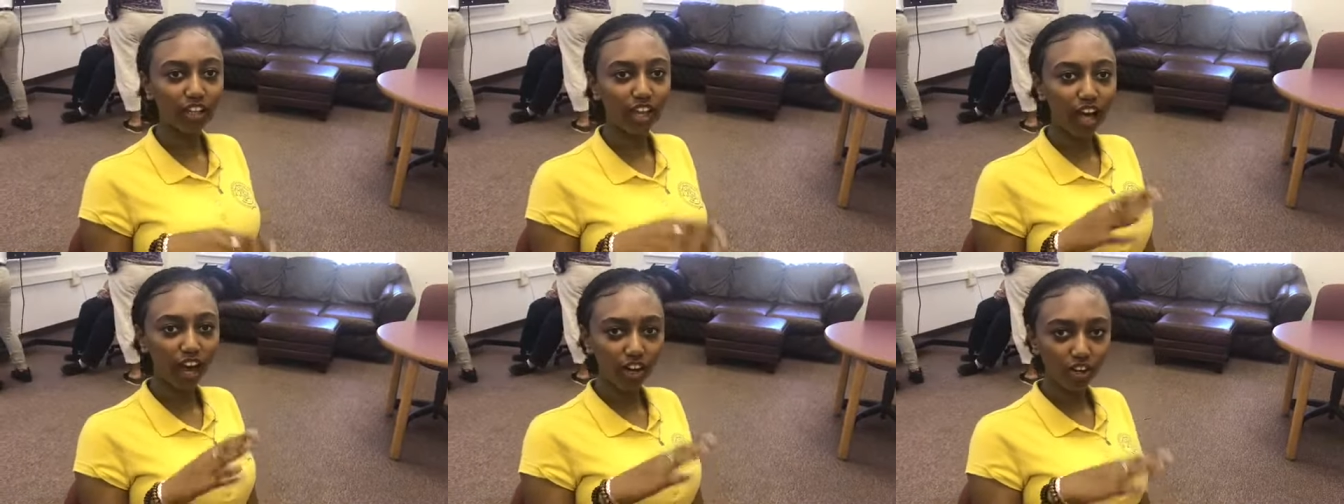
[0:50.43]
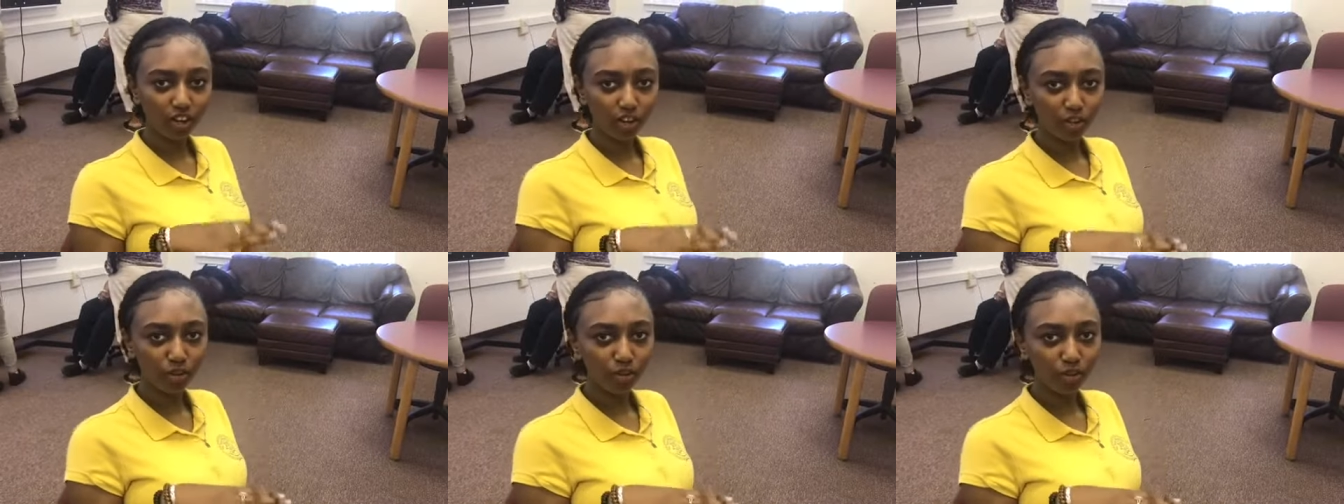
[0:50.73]

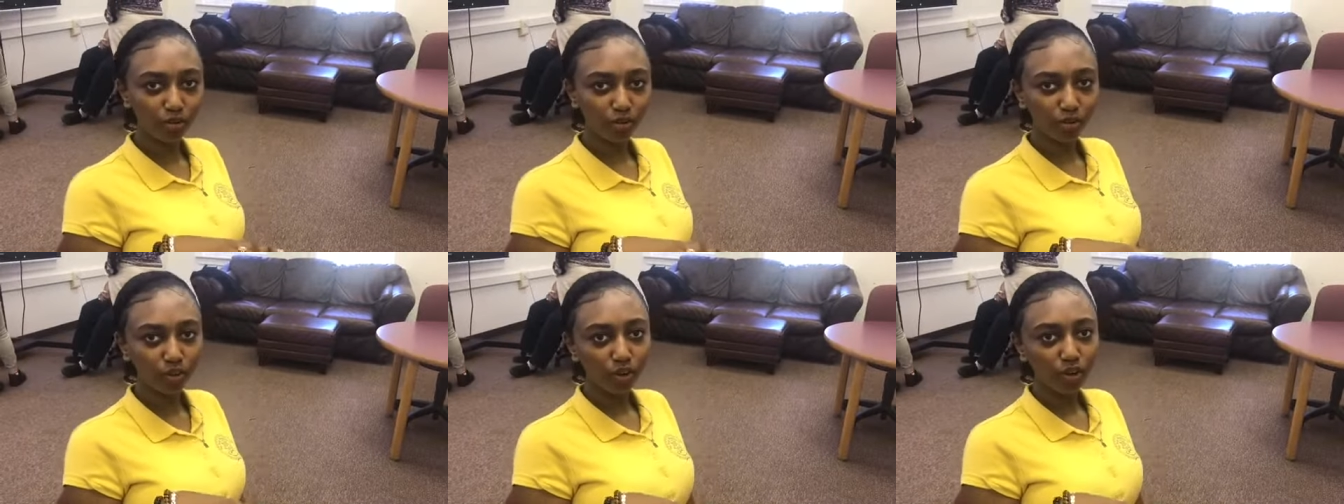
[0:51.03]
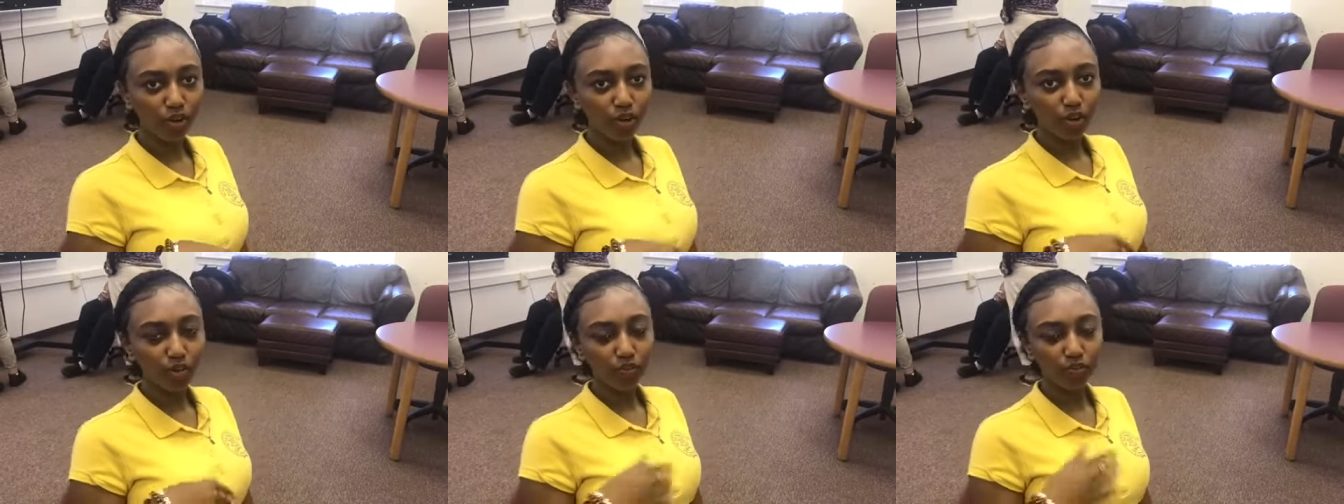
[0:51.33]
article
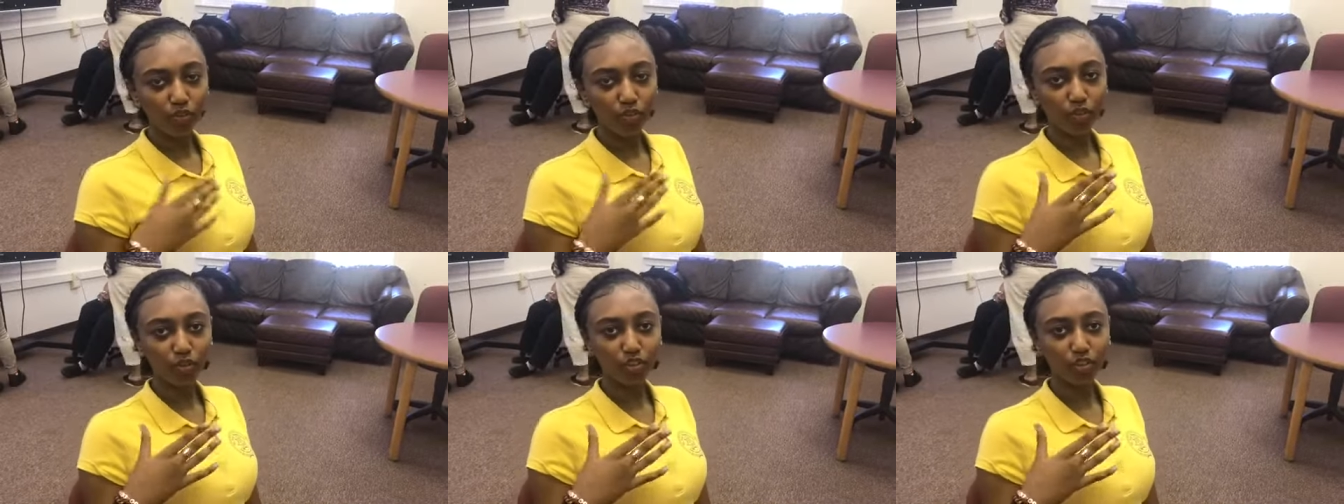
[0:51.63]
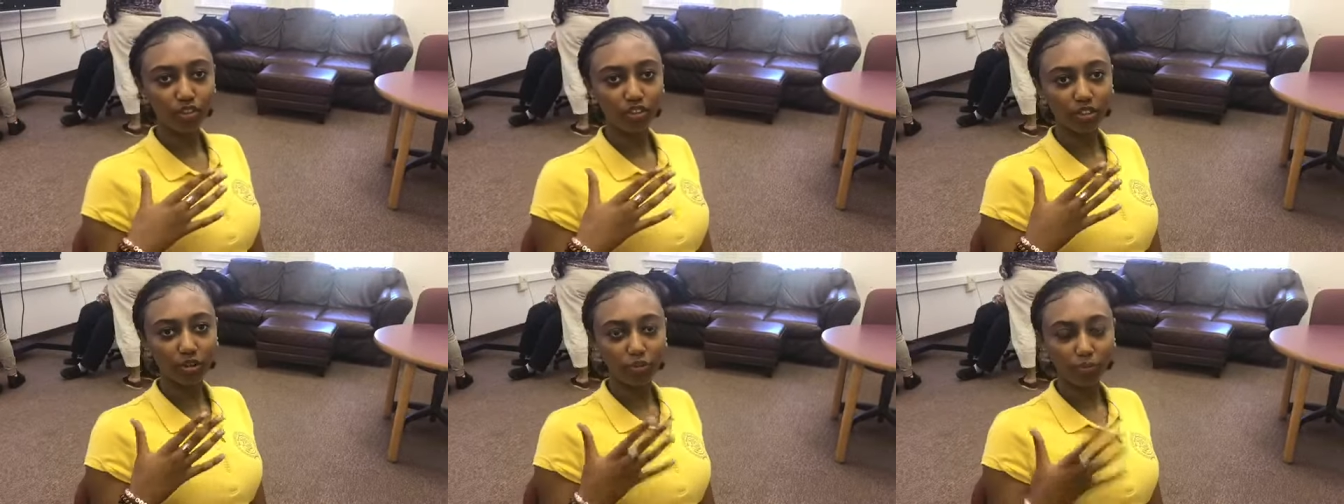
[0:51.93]
for
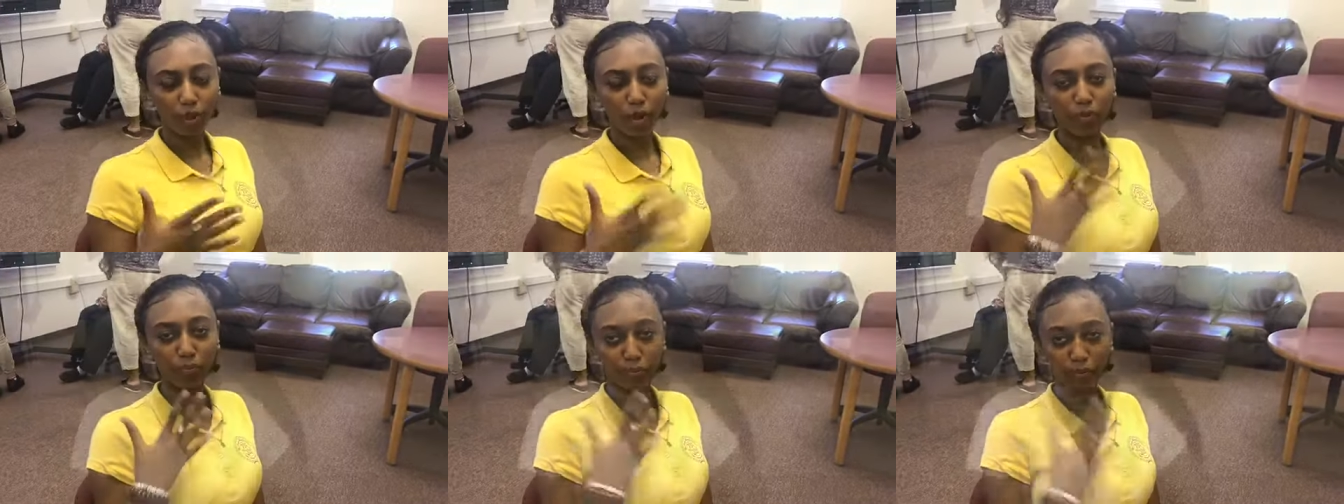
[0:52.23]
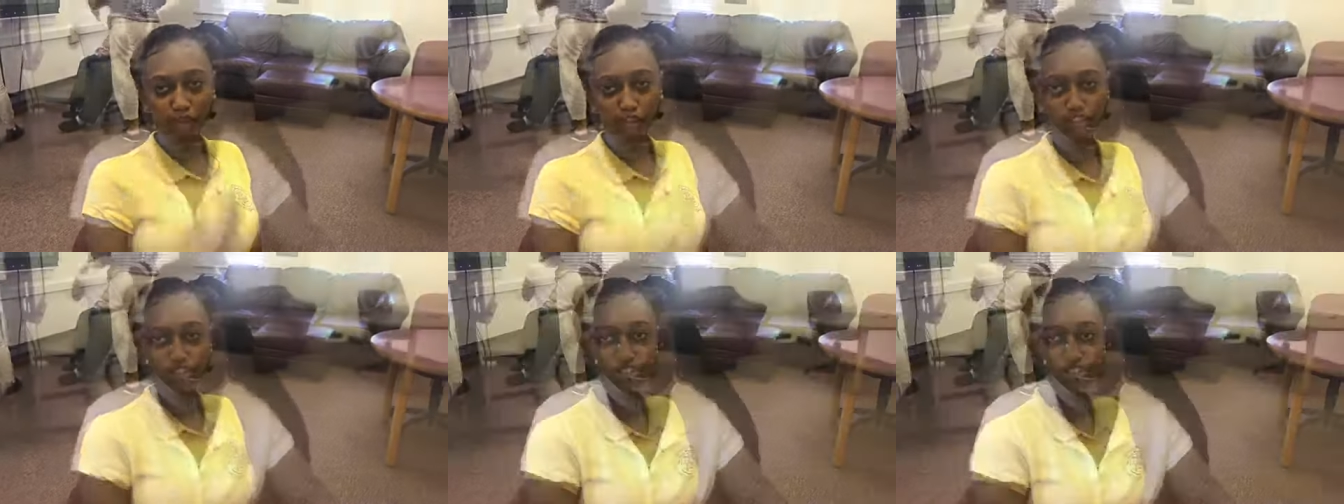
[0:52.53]
the
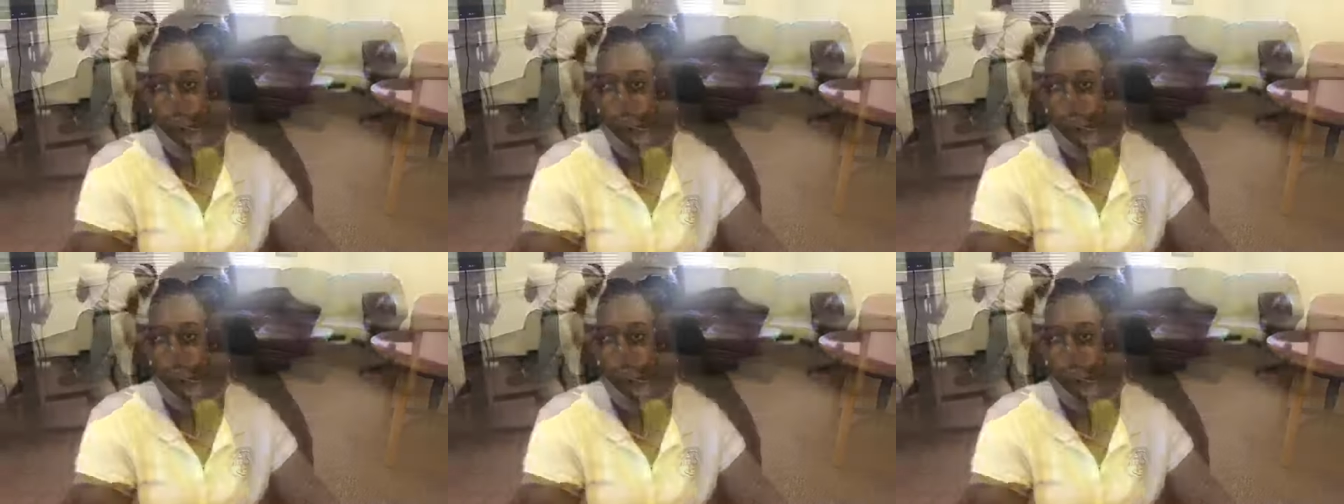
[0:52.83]
project.